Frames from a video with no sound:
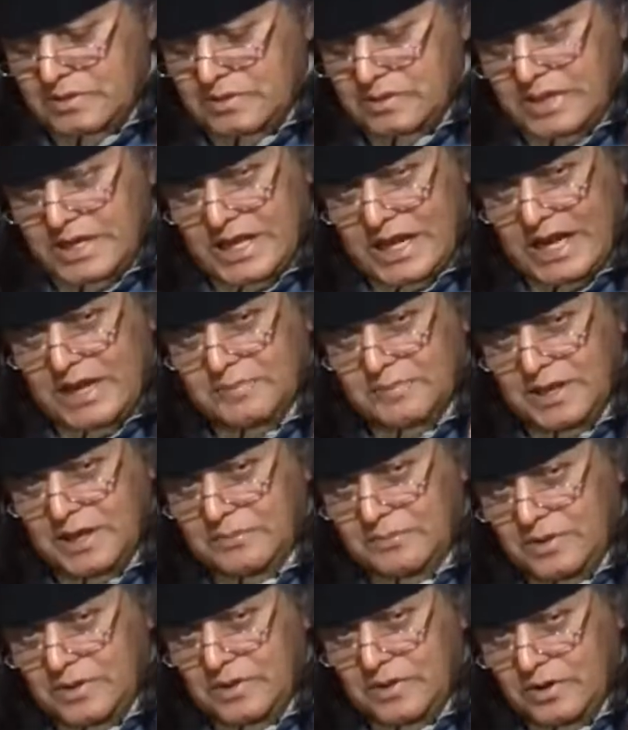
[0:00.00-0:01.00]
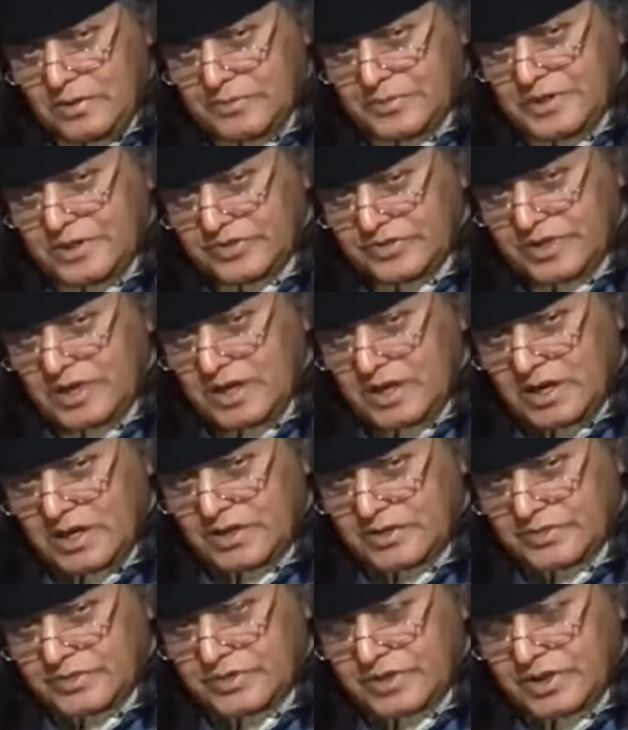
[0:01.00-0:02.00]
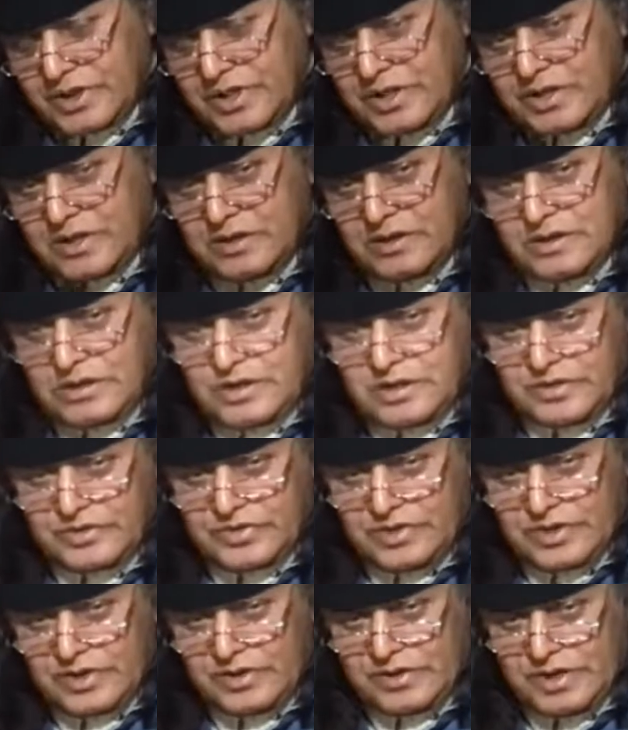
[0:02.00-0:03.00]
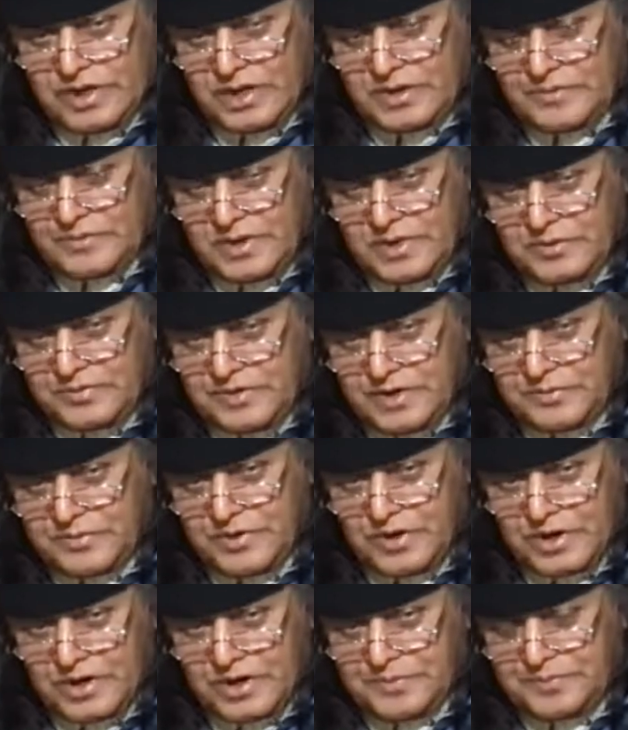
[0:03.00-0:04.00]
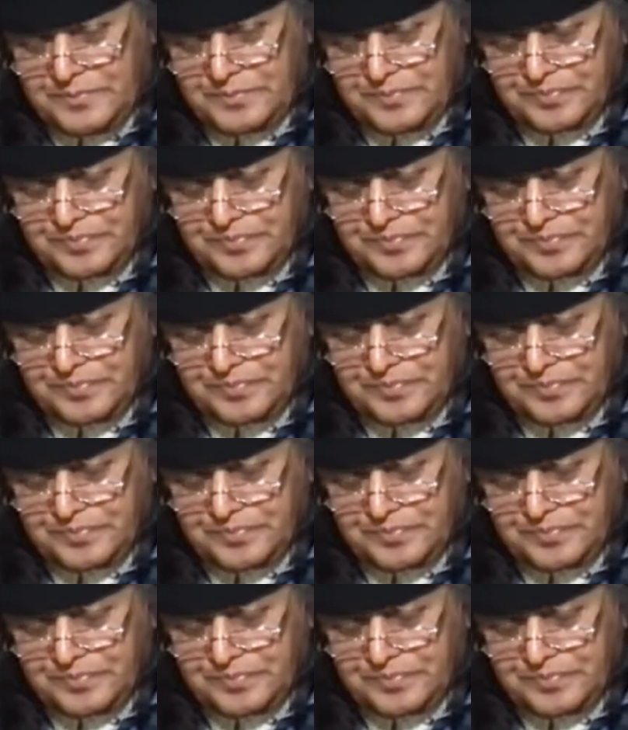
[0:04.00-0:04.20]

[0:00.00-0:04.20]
arrival of these girls in Syria in February